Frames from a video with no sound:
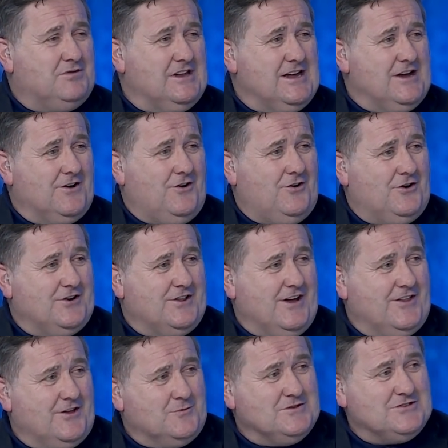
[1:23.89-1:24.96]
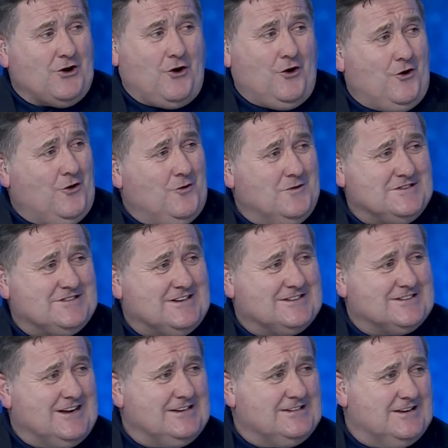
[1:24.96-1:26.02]
player or the other was always
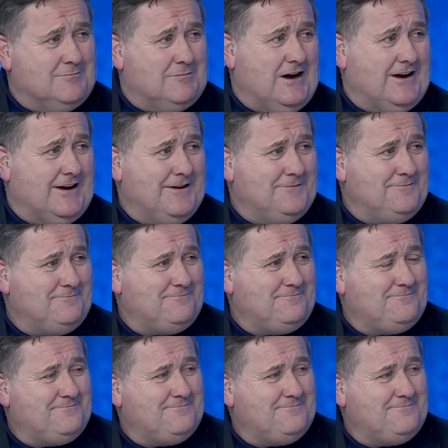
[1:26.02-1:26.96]
exciting, Barry.